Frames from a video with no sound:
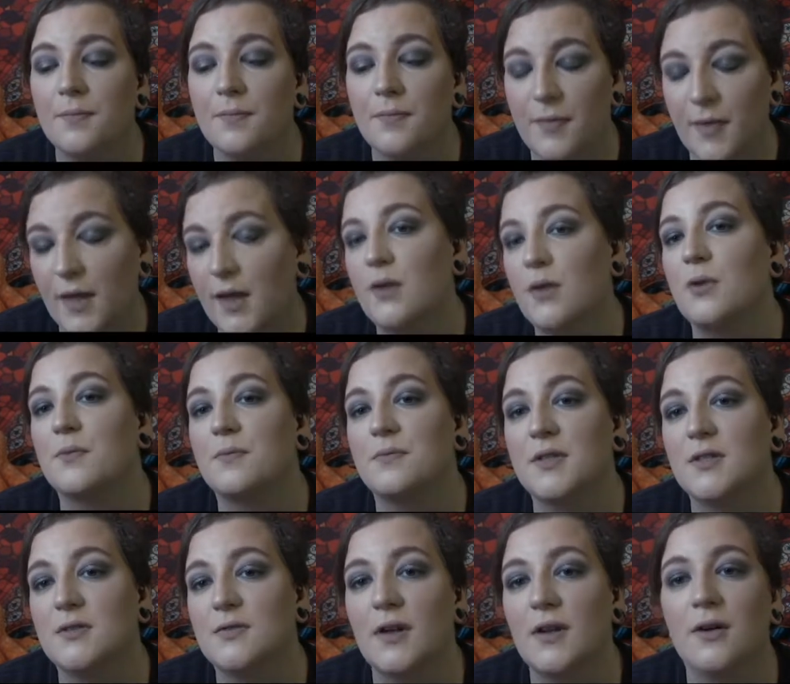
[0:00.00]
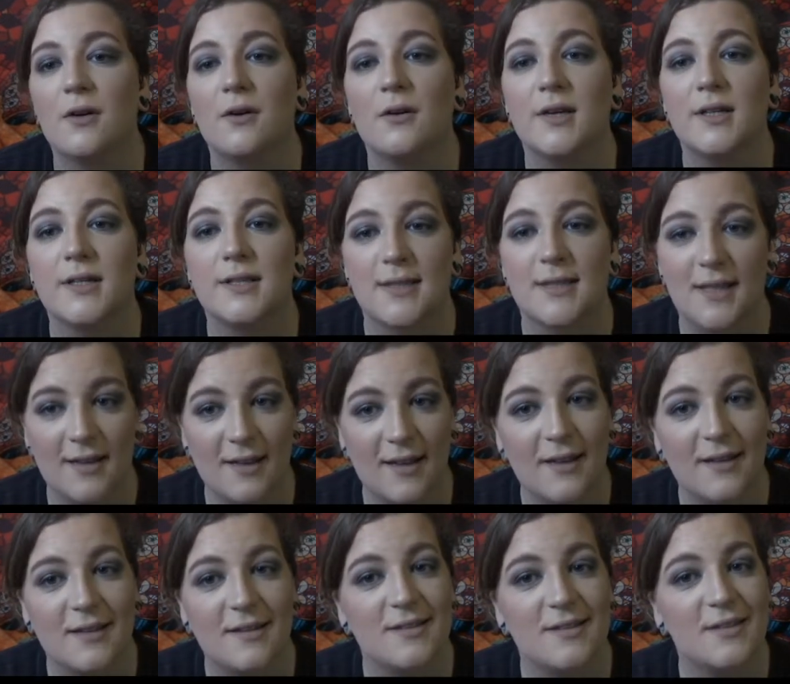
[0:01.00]
thank you. This video is
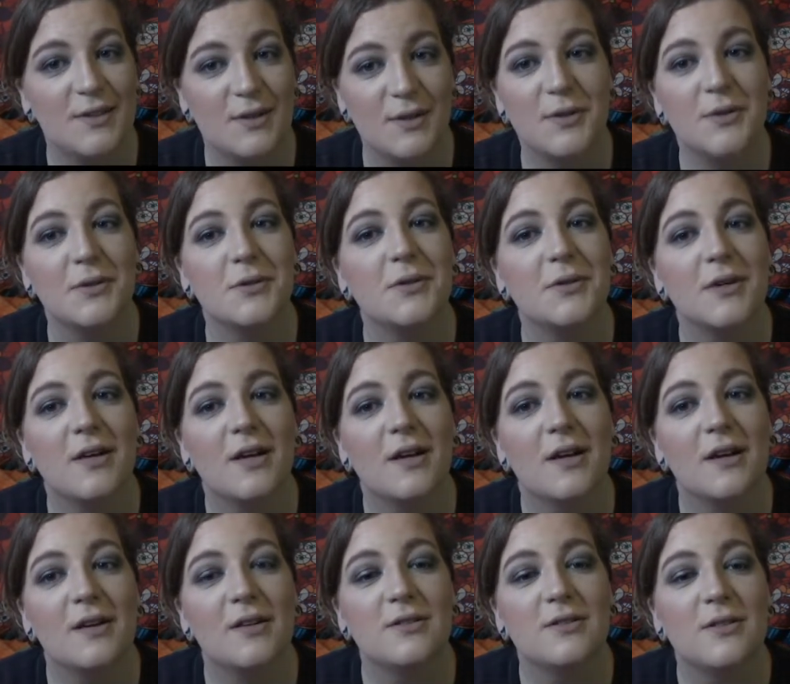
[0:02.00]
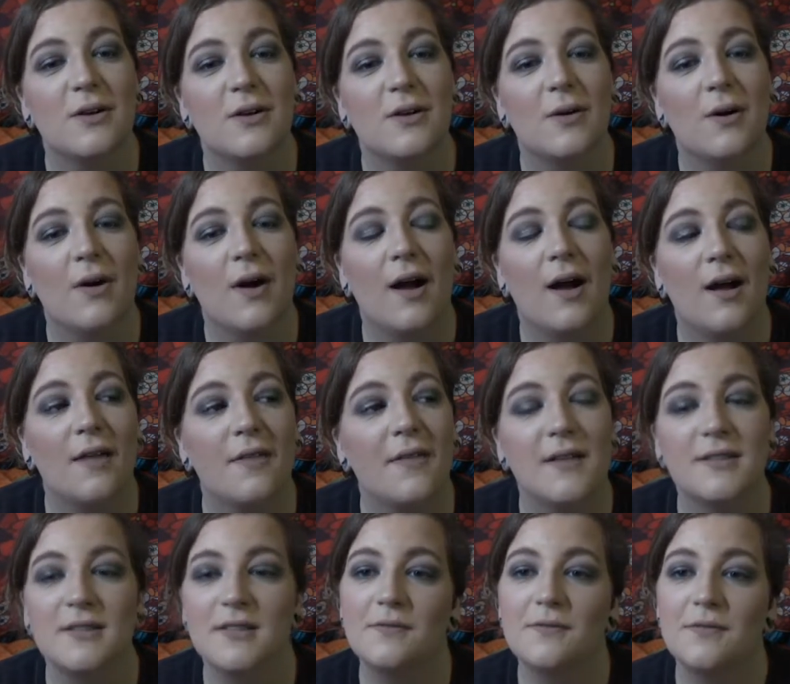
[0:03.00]
dedicated to you. So
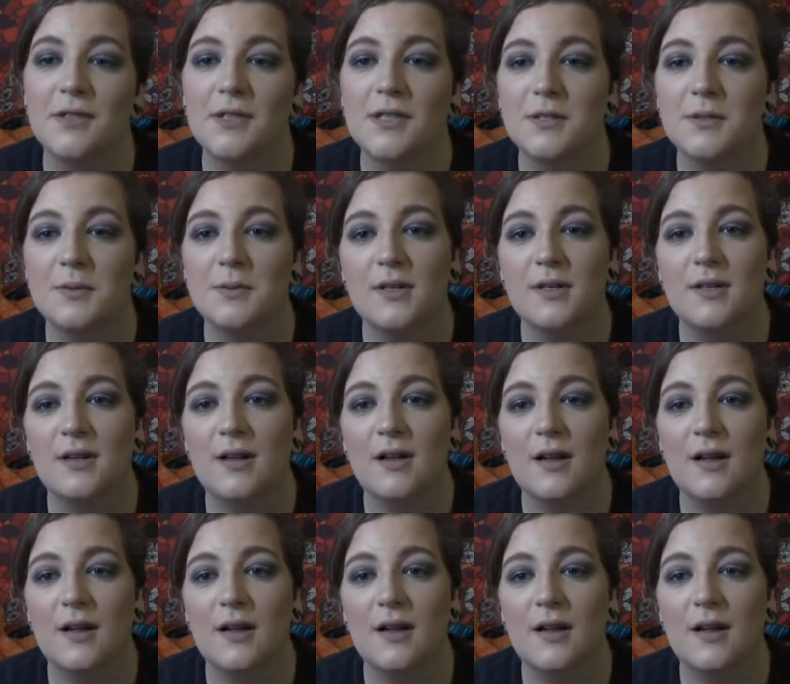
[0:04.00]
that's it for this one.